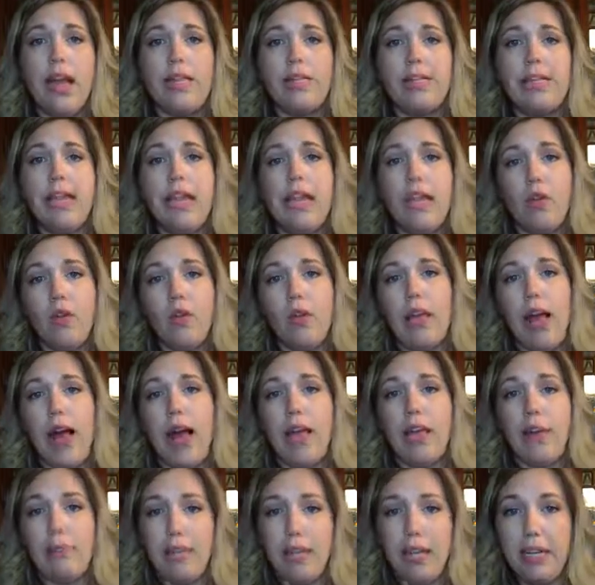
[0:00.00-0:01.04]
As an equal
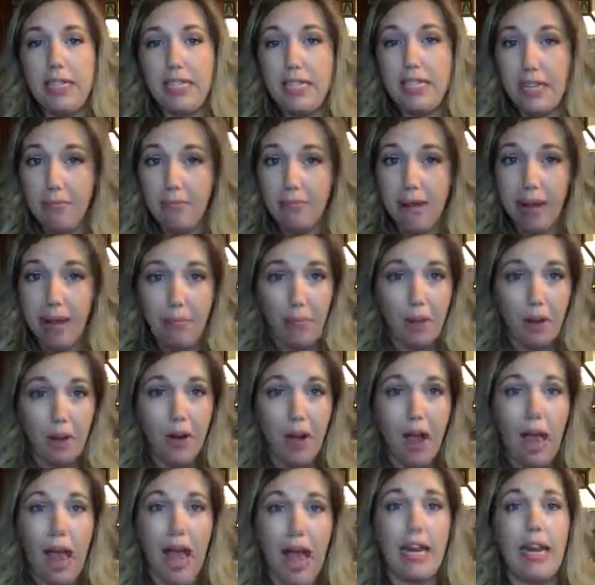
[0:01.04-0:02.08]
IEP team
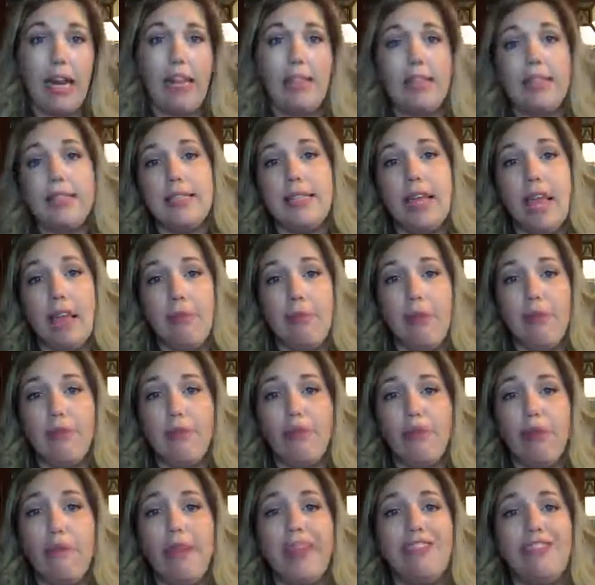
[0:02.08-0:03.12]
member, I need the same
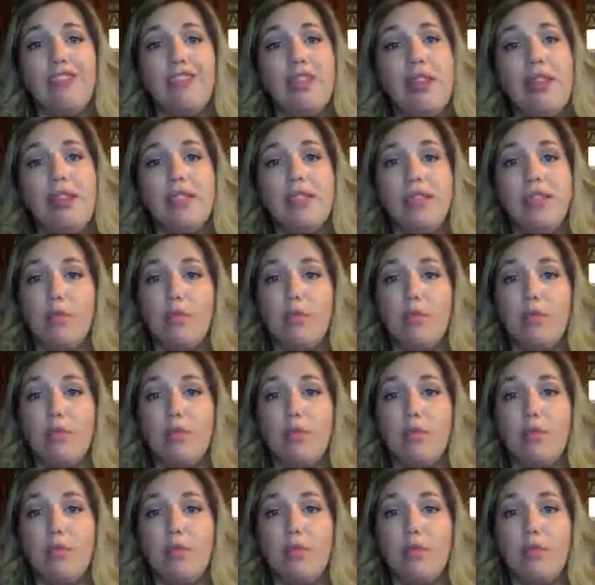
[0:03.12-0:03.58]
information